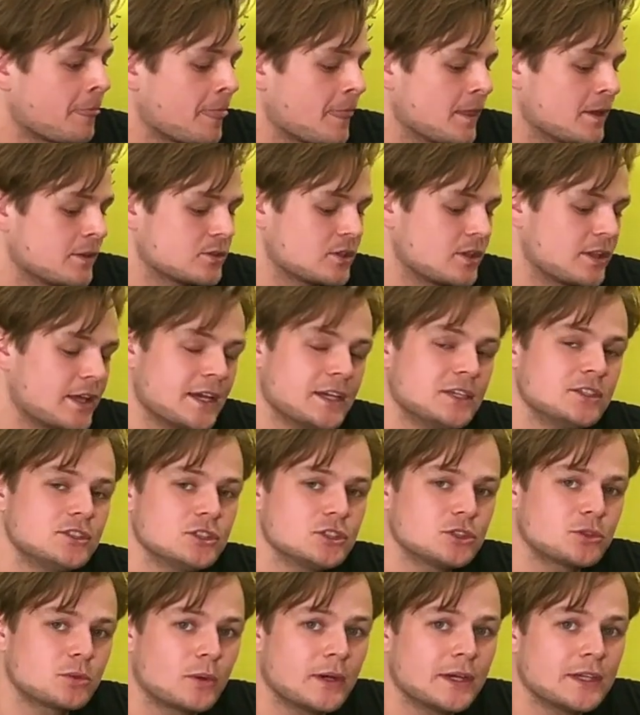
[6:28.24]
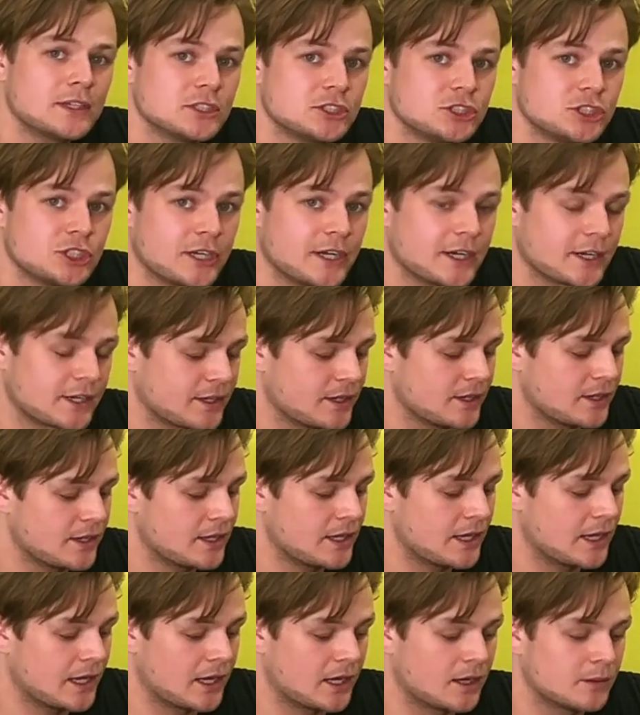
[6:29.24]
So the easiest way to check
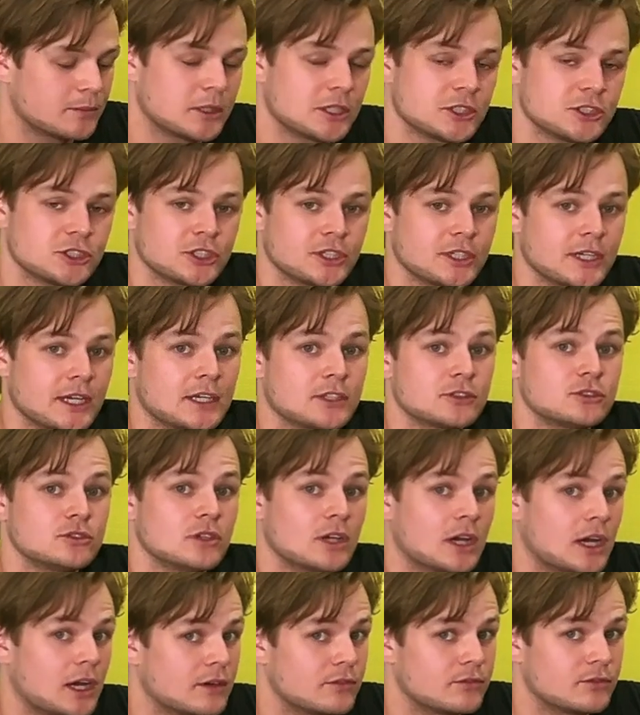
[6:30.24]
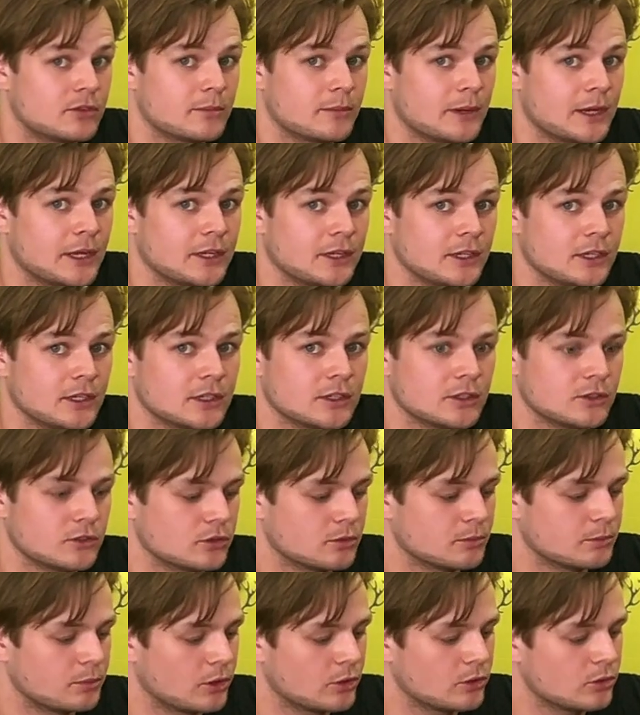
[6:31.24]
how much gas you have remaining in your
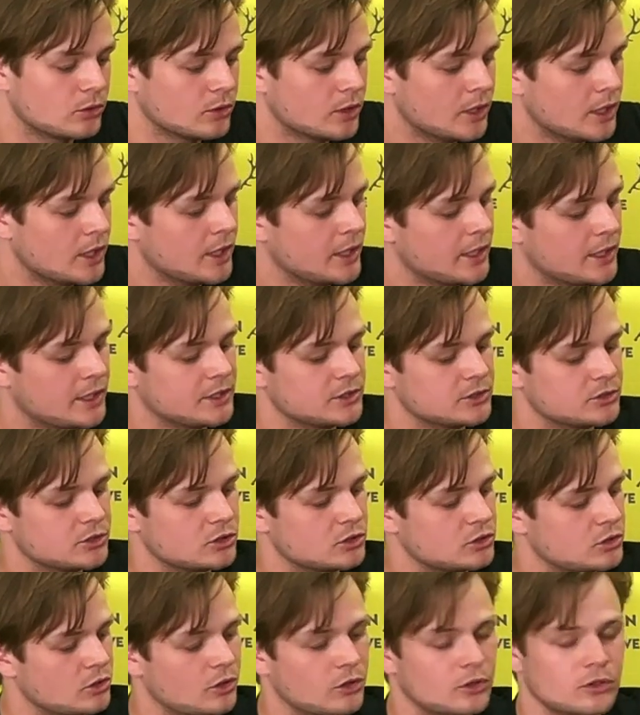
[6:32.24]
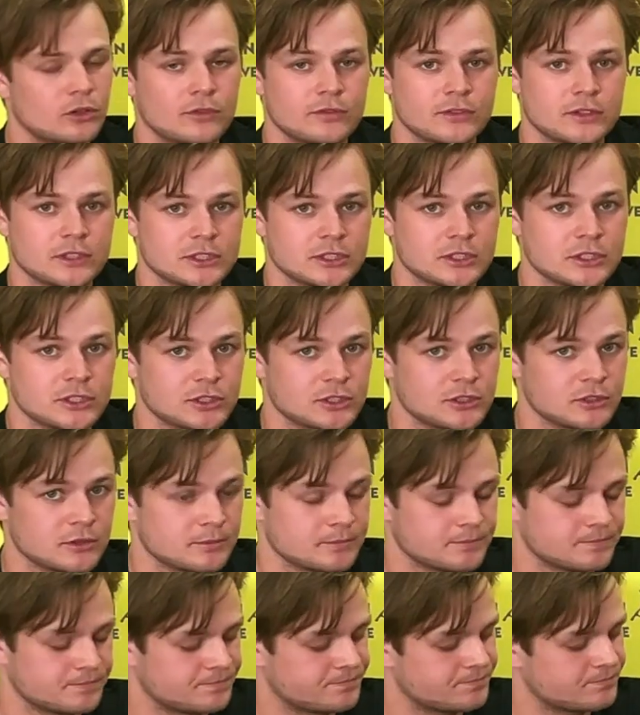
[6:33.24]
bottle is to turn off the
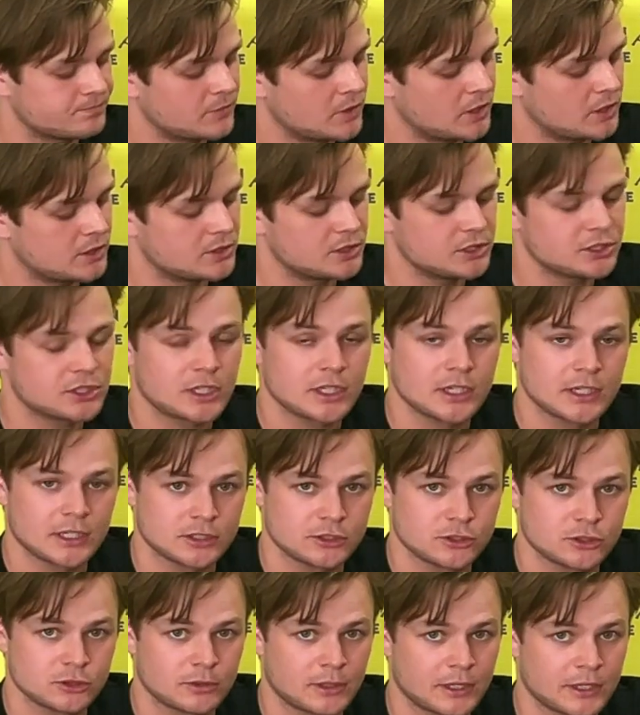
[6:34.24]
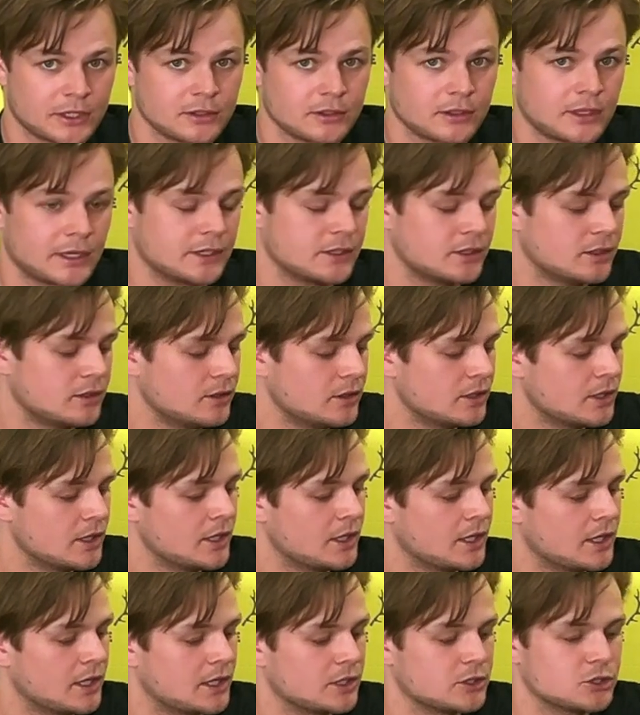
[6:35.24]
system, disconnect your regulator,
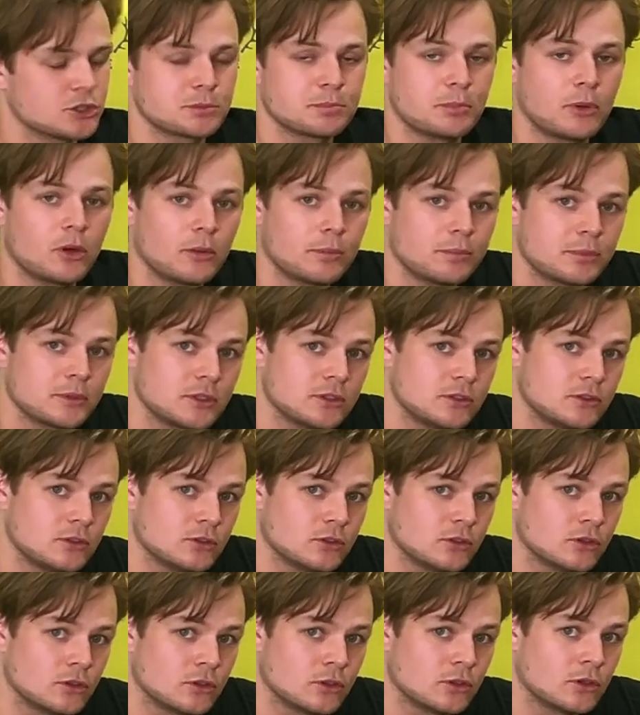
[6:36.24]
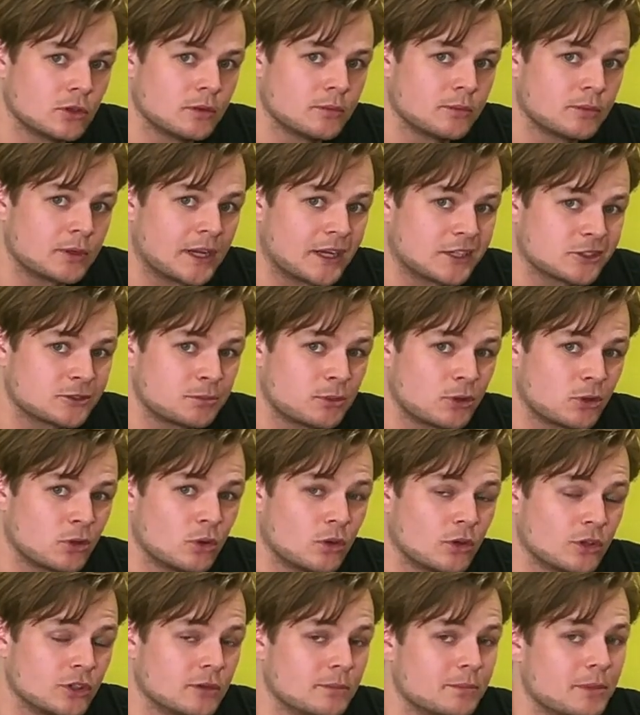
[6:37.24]
and just pop your gas bottle
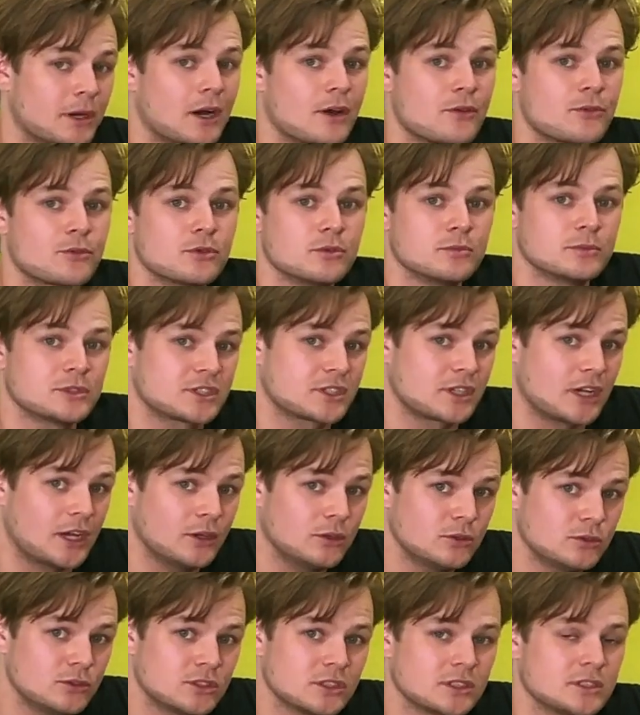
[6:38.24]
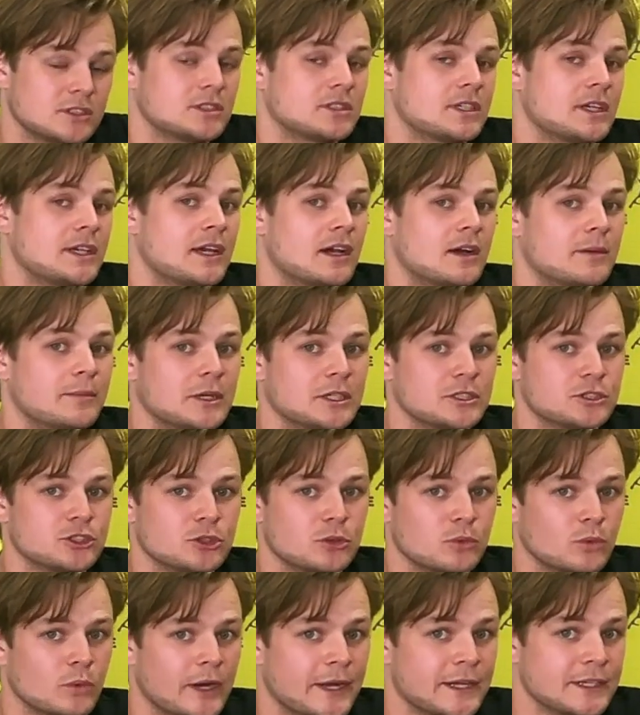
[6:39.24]
on your bathroom scales and see how much it
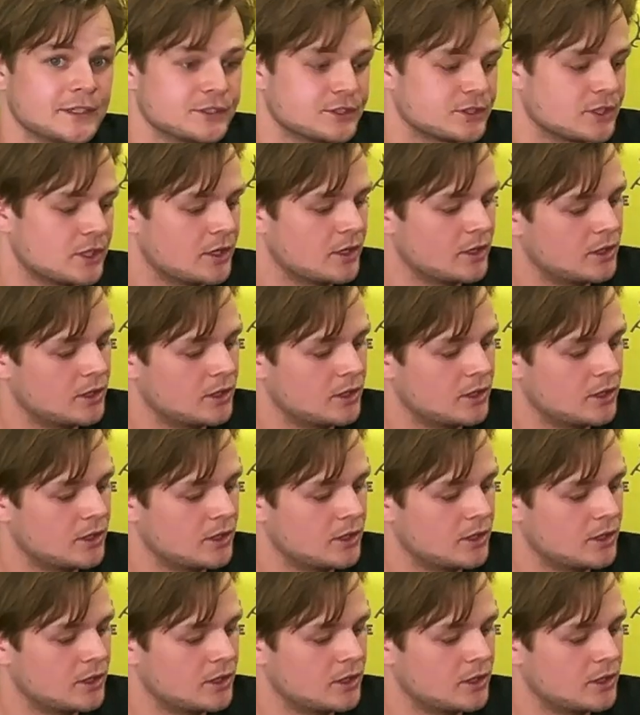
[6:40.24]
weighs.